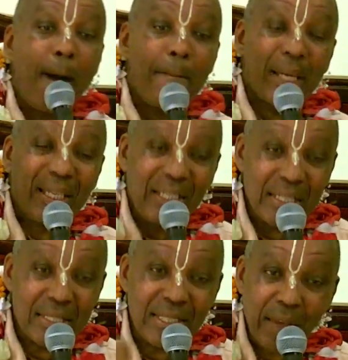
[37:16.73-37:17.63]

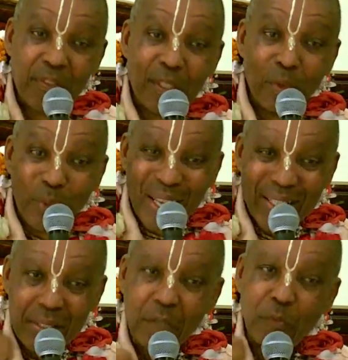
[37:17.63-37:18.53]
Because they have
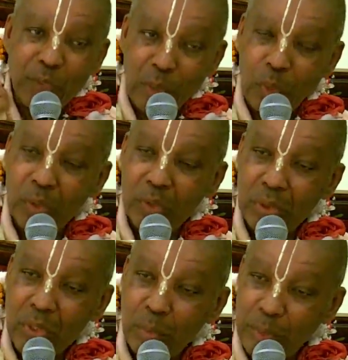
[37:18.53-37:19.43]
surrendered their free will to
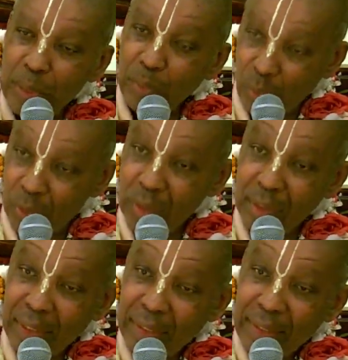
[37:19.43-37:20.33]
the Supreme Lord,
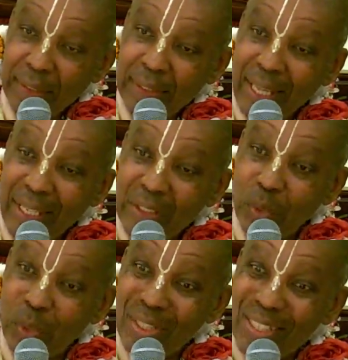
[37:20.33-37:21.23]
they
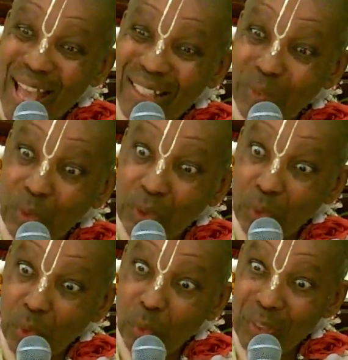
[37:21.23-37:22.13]
do exactly what the
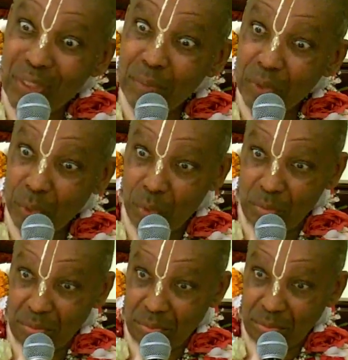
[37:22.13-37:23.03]
Lord wants them to do.
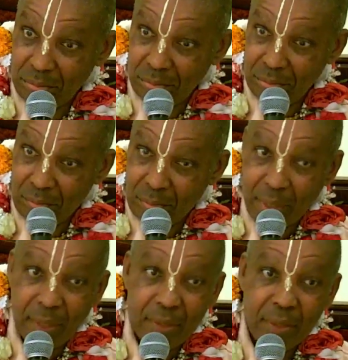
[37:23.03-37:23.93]

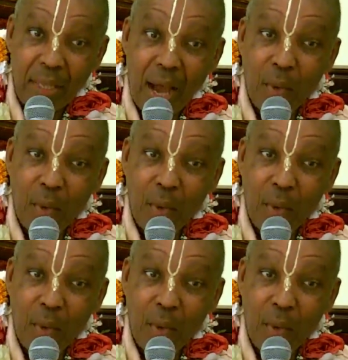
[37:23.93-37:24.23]
See,